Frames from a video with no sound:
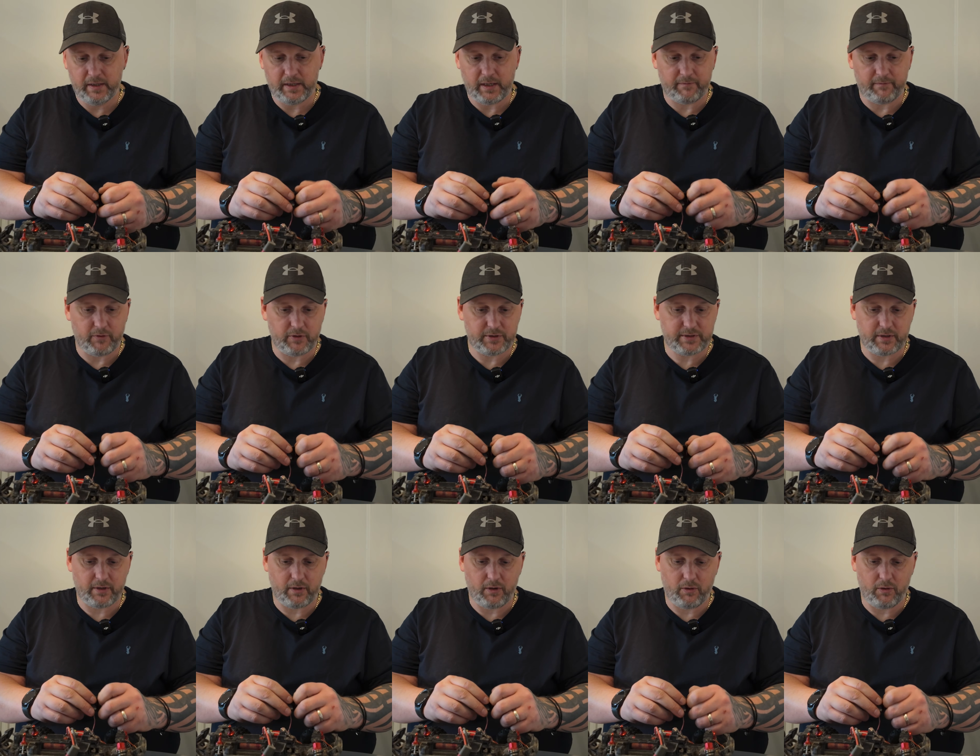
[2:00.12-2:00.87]
I've
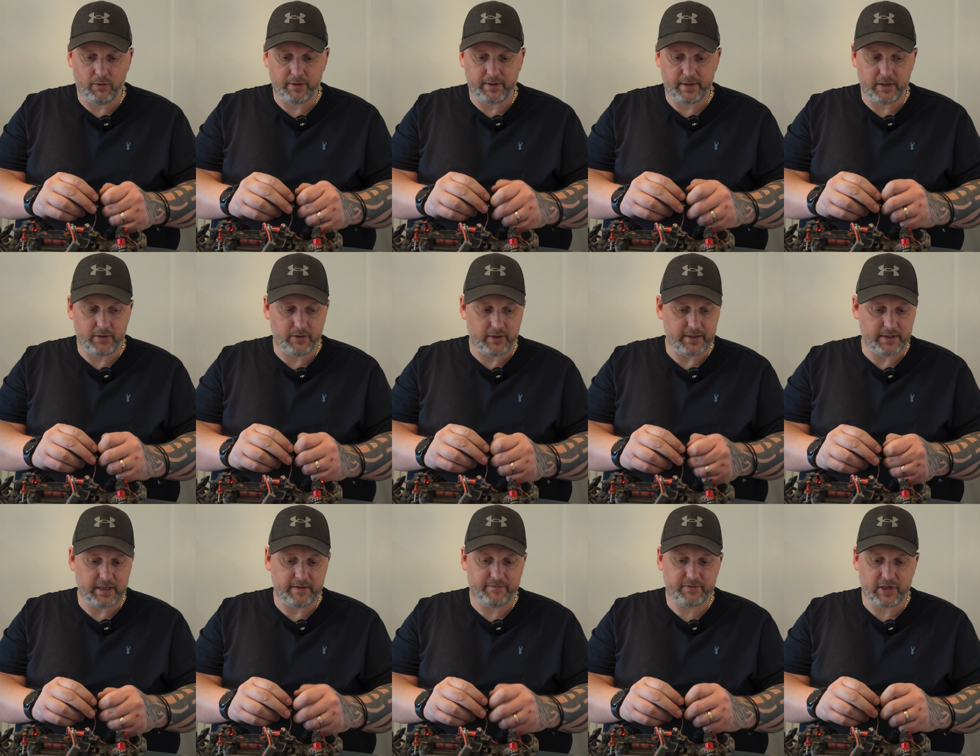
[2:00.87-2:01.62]
also already done
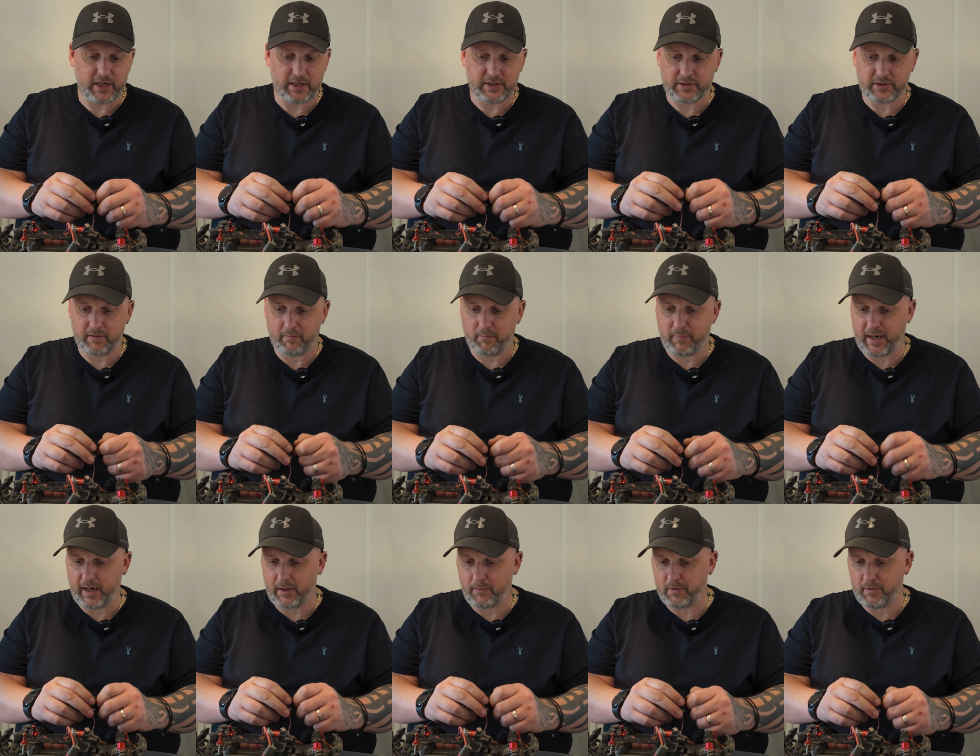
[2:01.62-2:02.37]
a diff change on the
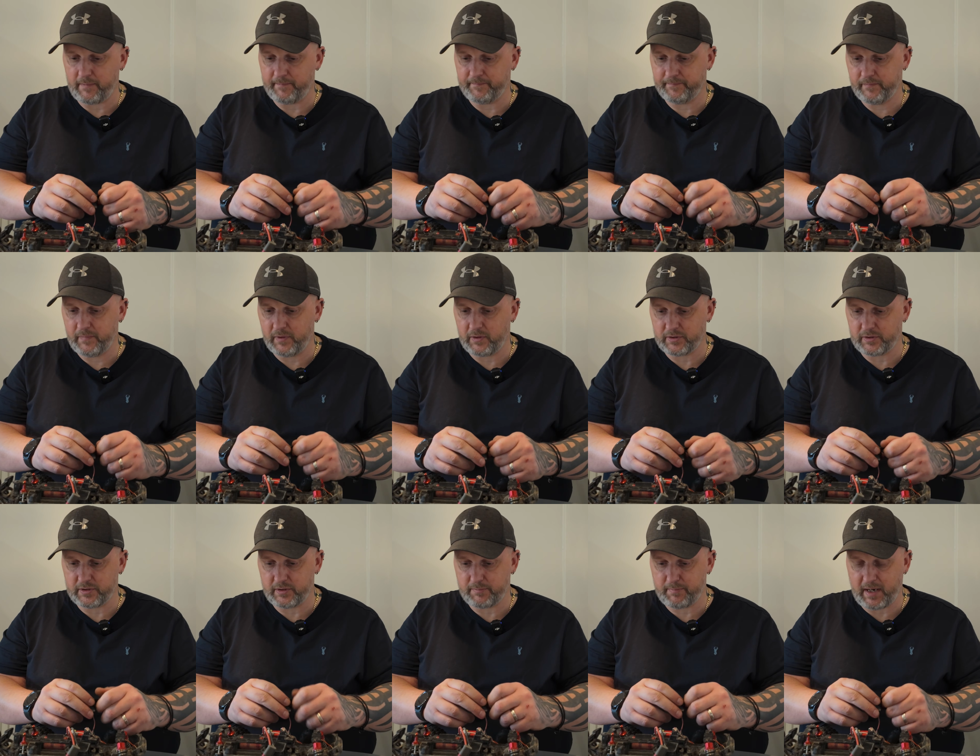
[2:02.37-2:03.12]
back one
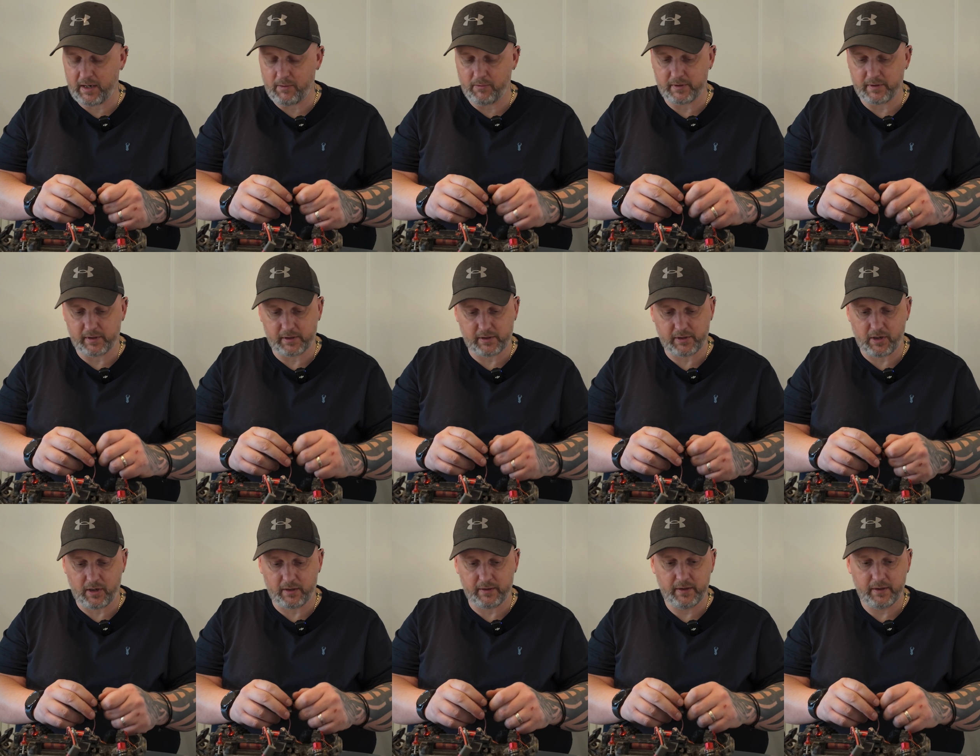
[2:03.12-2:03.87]
because the back one had
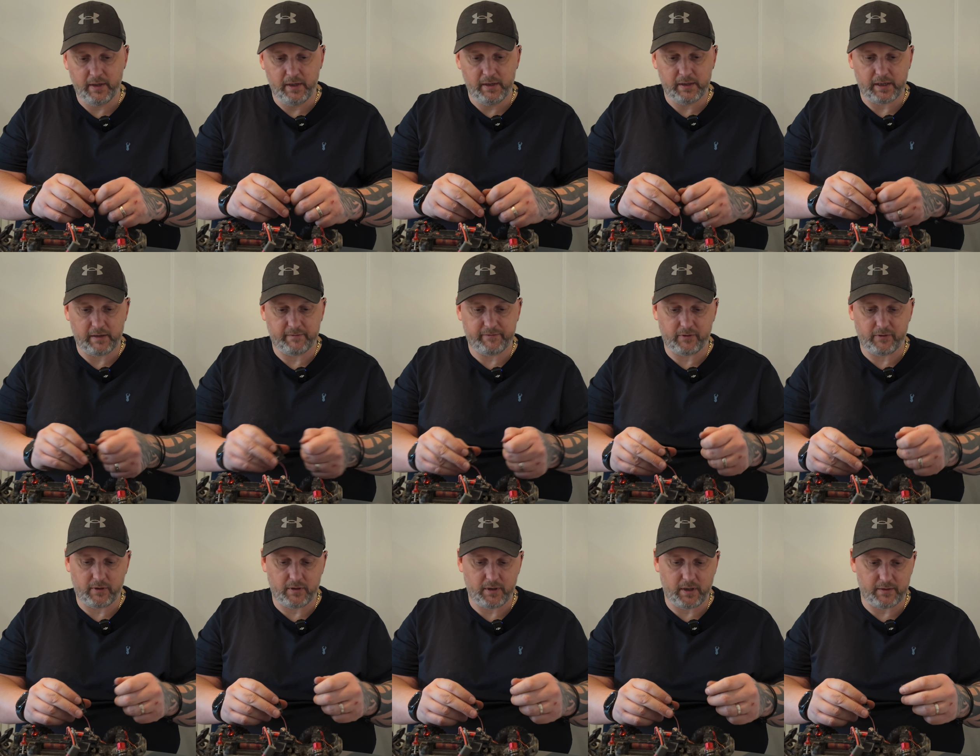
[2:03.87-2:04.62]
gone. And I
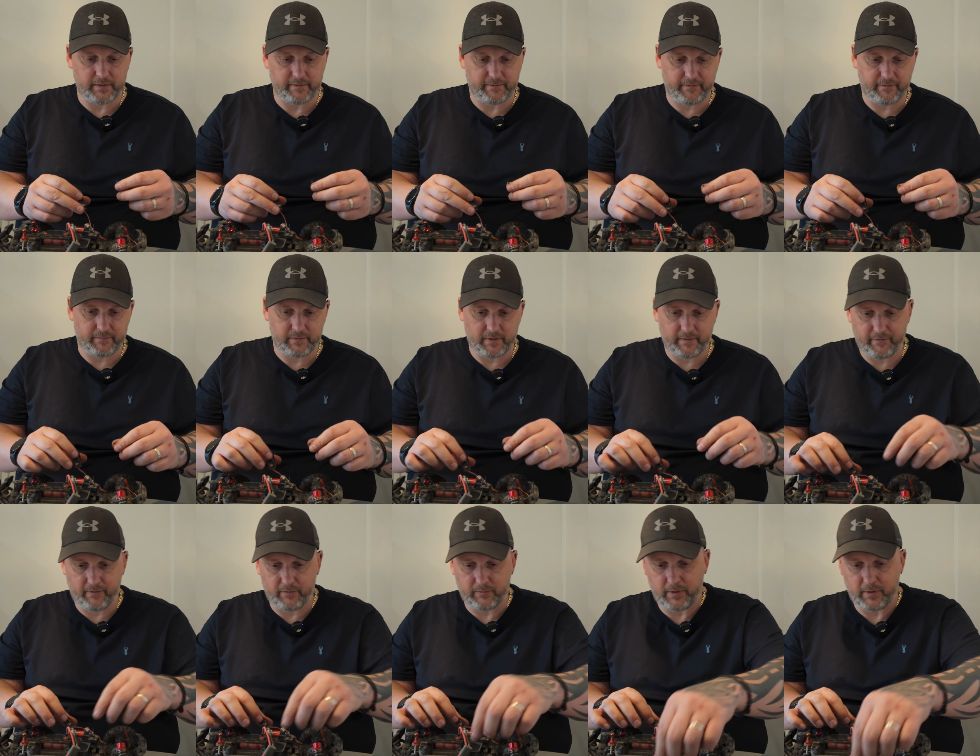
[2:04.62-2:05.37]
thought, oh, the
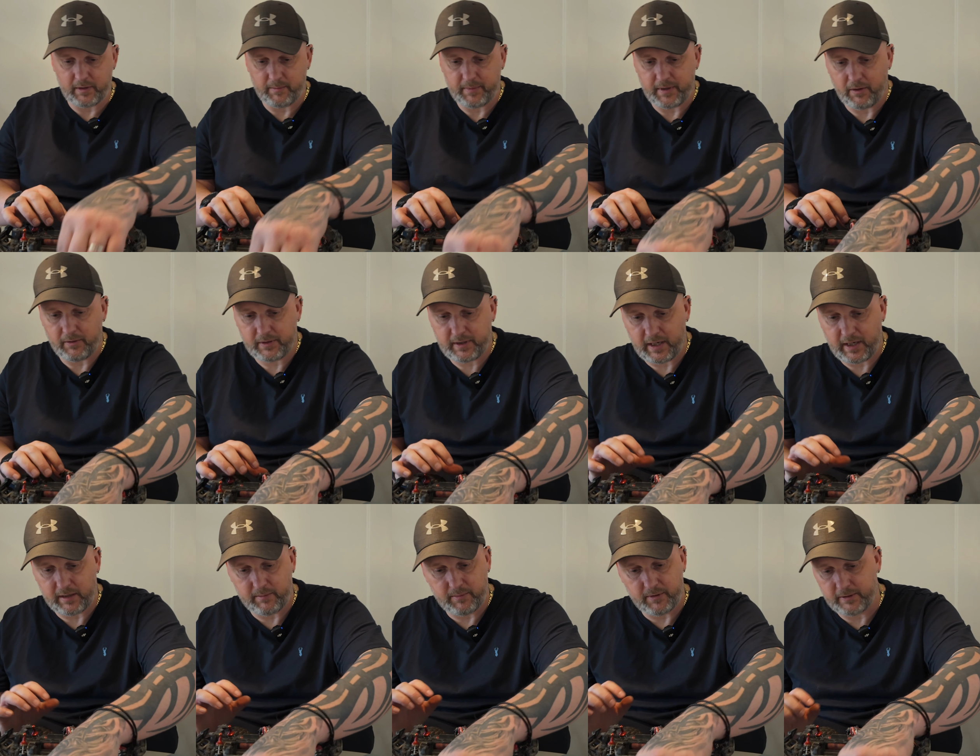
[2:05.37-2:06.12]
front one would be
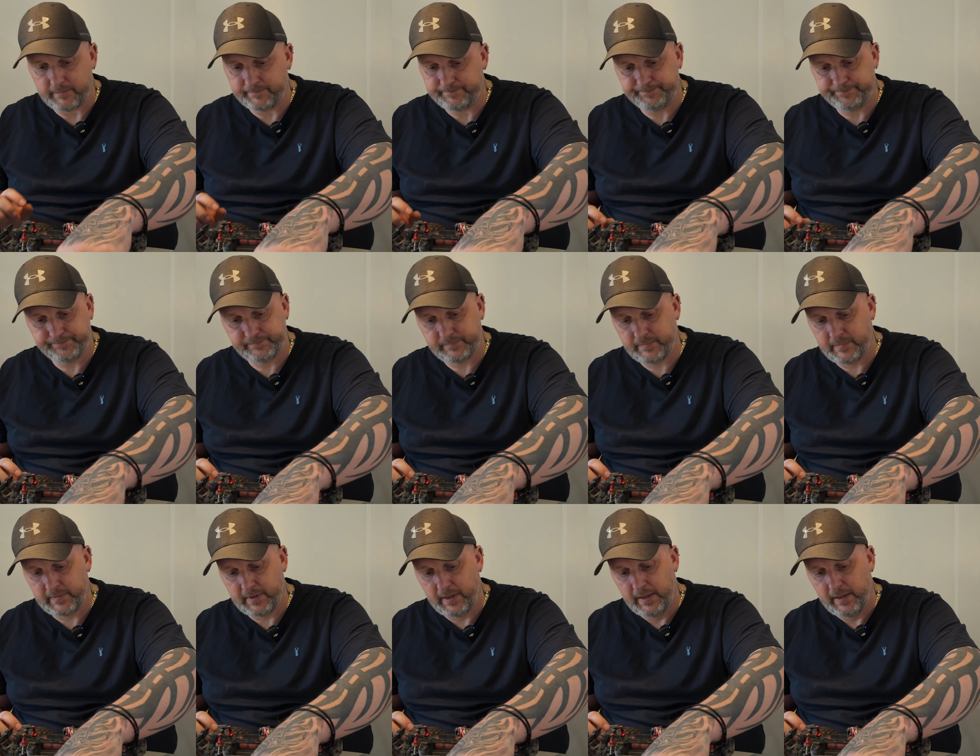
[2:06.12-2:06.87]
okay, but
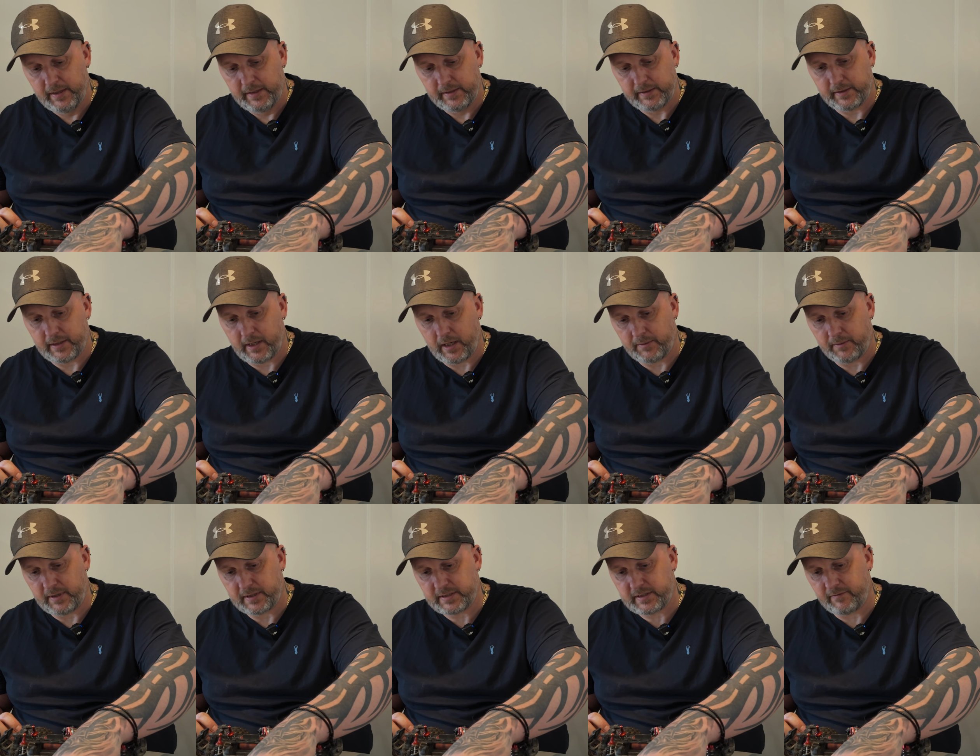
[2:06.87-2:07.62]

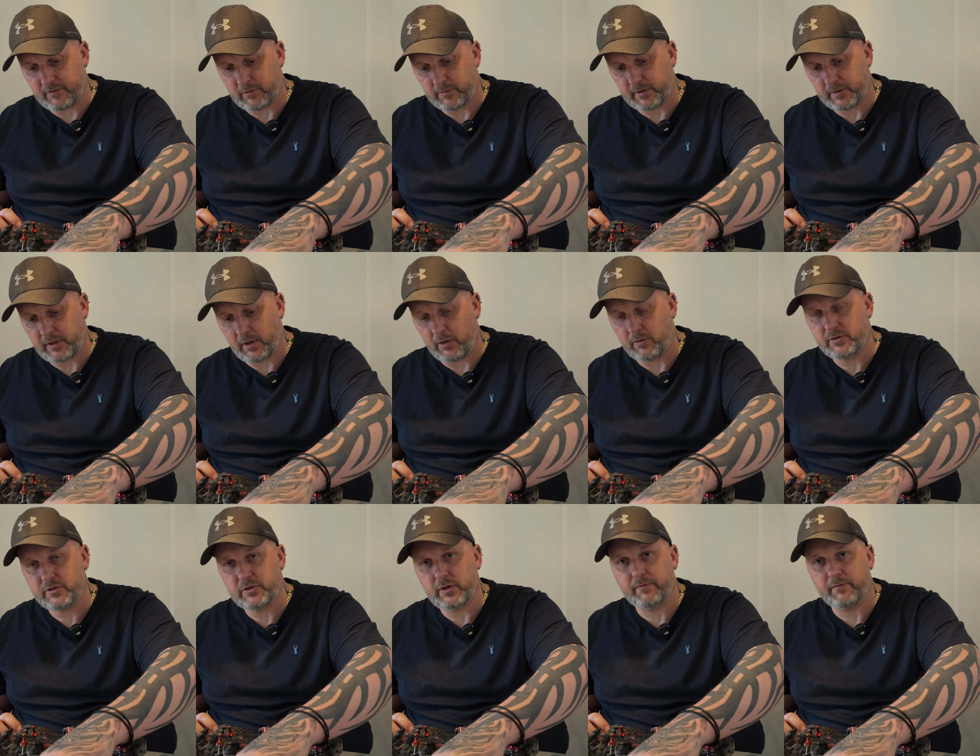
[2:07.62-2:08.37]
no, that's given up the
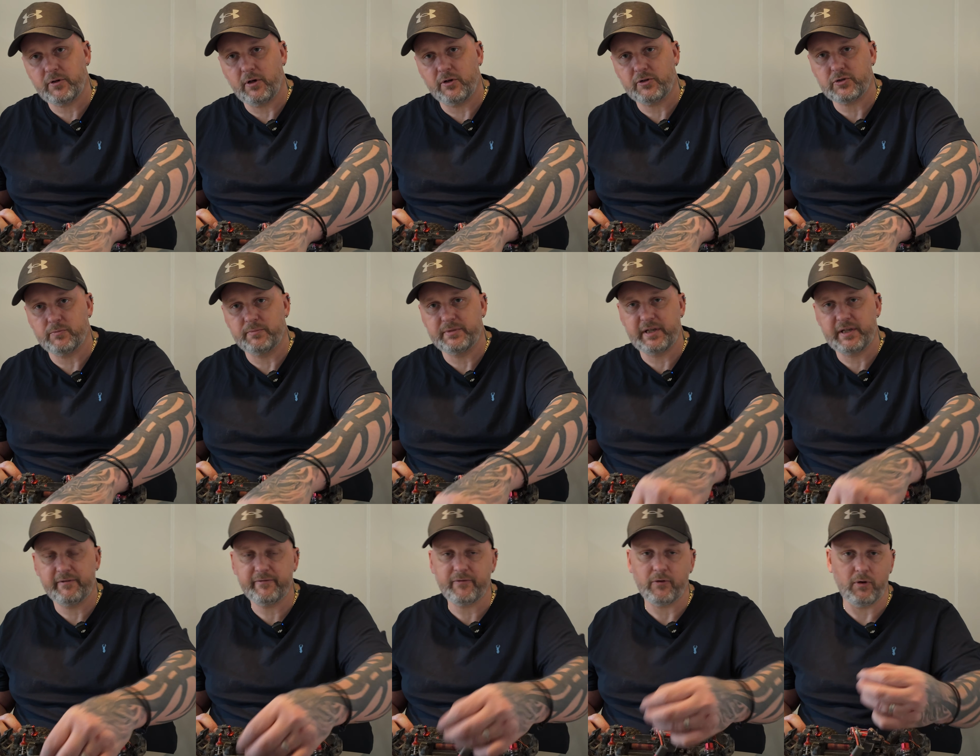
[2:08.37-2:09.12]
ghost. So I've got some
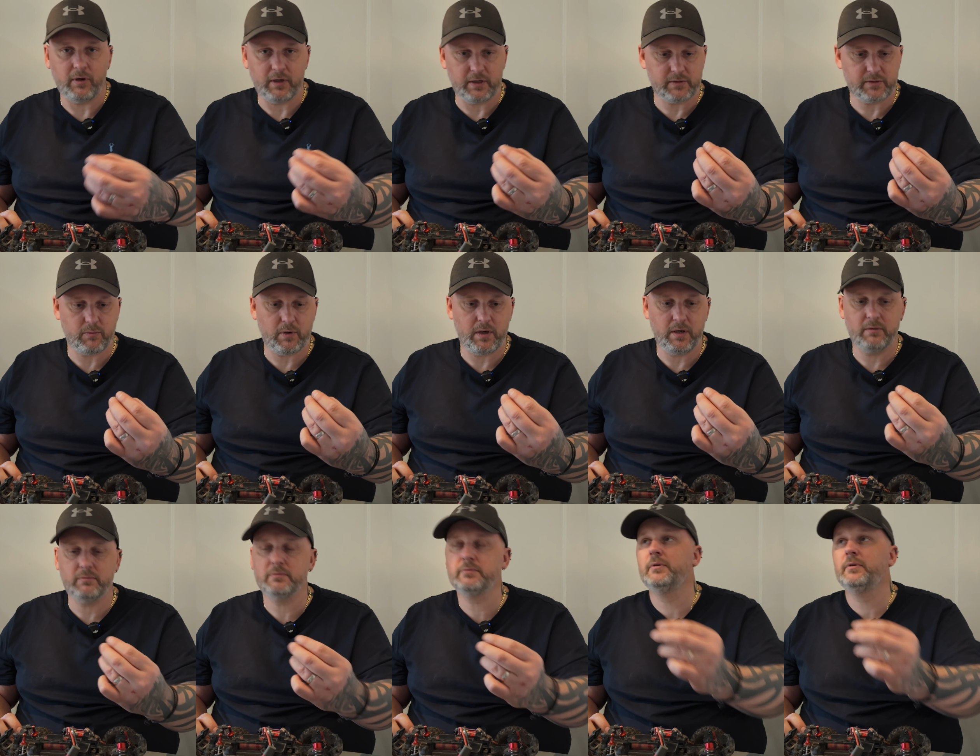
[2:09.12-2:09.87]
diff oil as
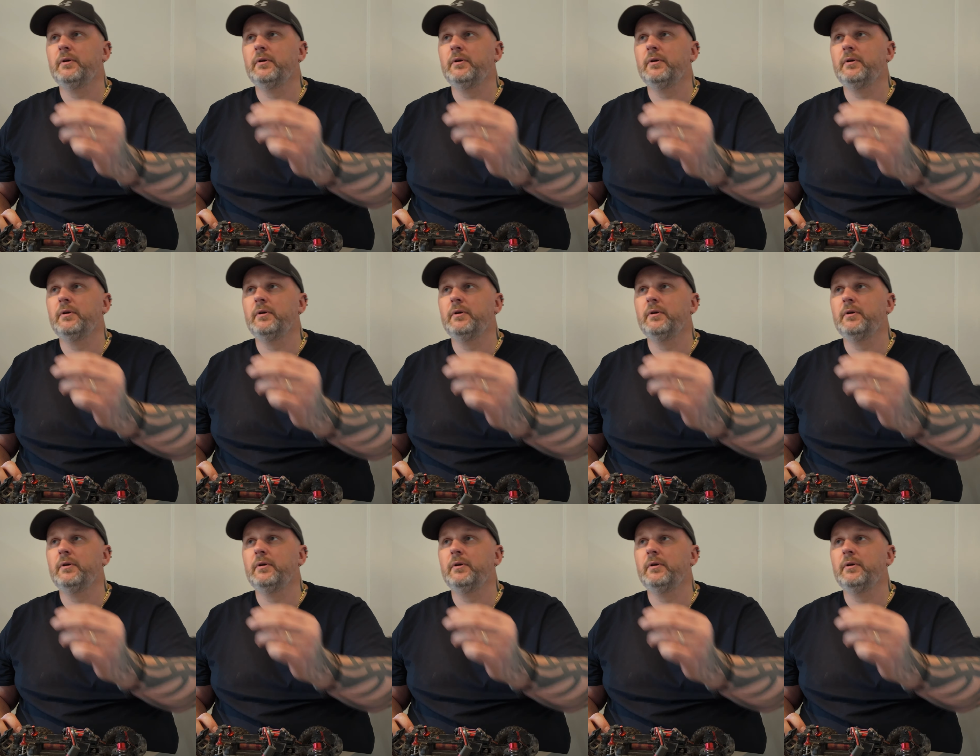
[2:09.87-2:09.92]
well.